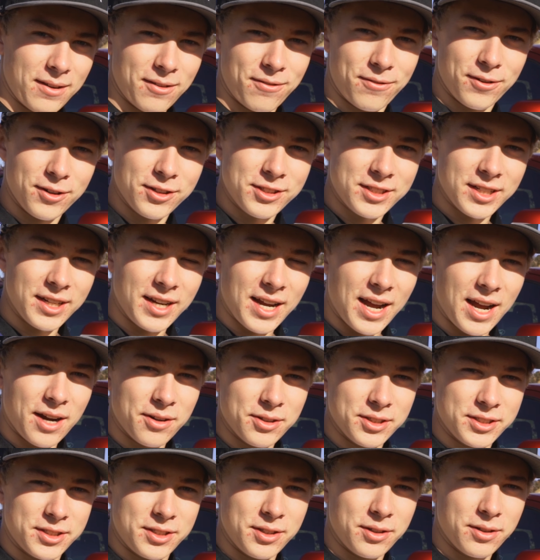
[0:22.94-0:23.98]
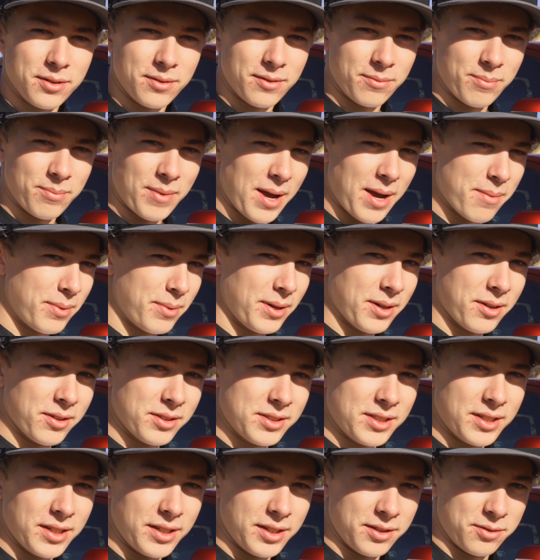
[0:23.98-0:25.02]
The first thing I always do to my
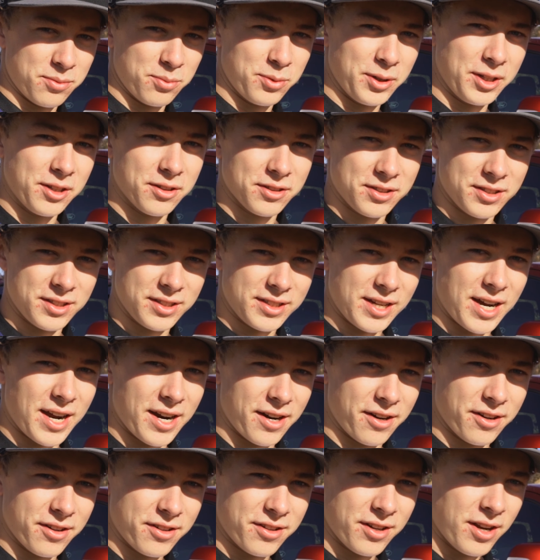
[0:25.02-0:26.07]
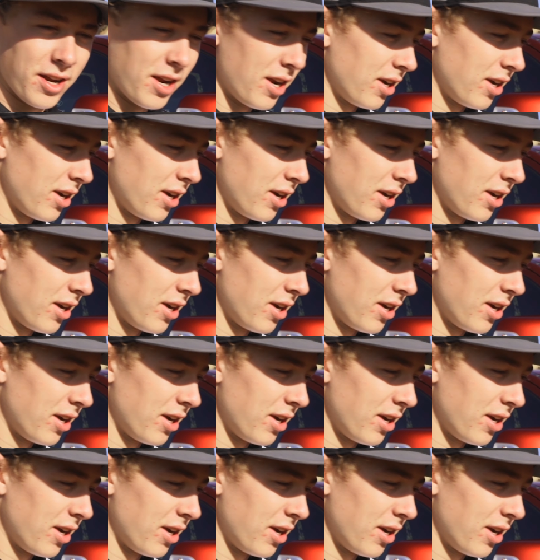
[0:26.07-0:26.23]
builds is wheels and tires.